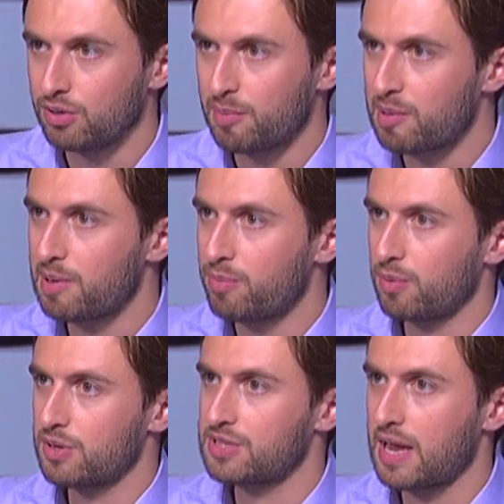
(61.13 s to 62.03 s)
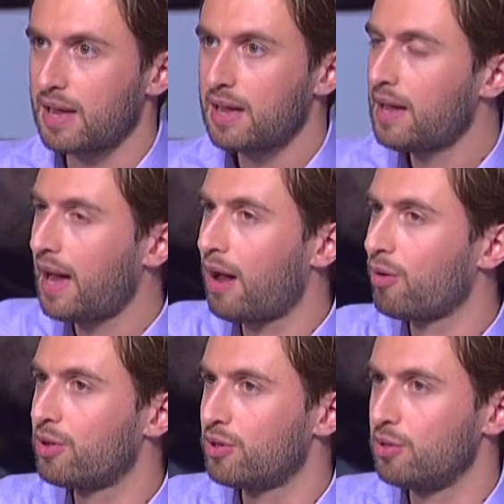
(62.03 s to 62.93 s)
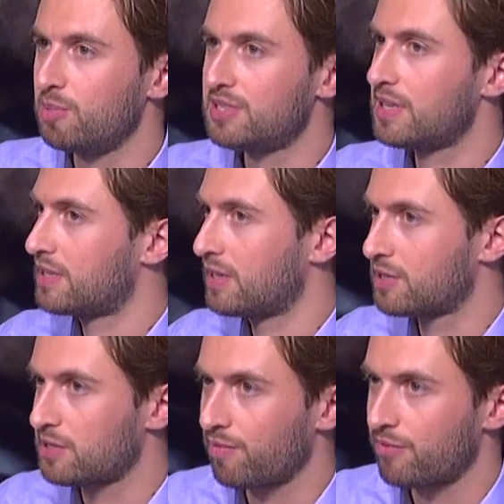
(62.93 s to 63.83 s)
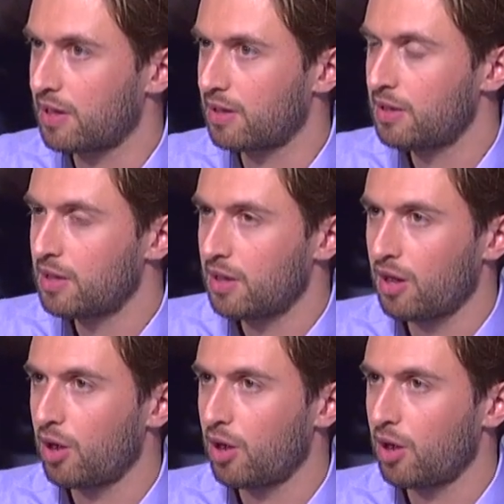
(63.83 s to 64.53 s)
I mean, people were saying, how could you be sitting in something uh,